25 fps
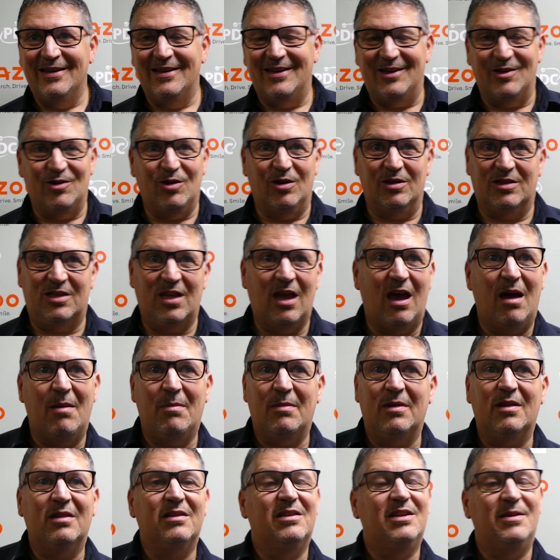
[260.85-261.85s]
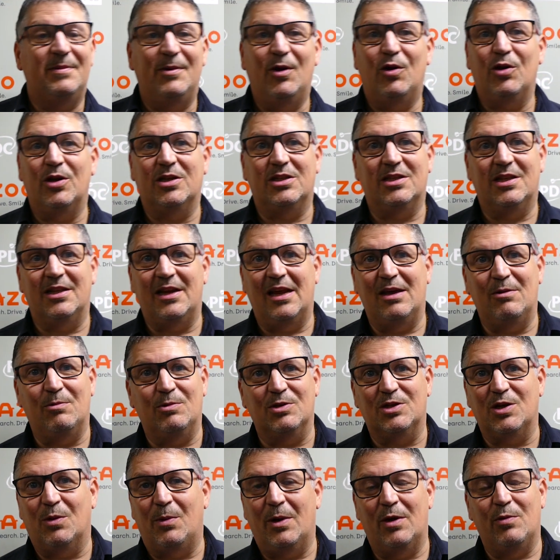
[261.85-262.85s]
You know, to be honest, tonight
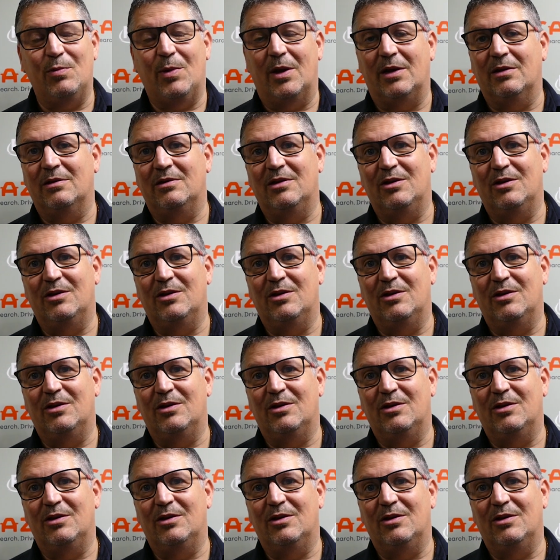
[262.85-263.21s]
was a win-win.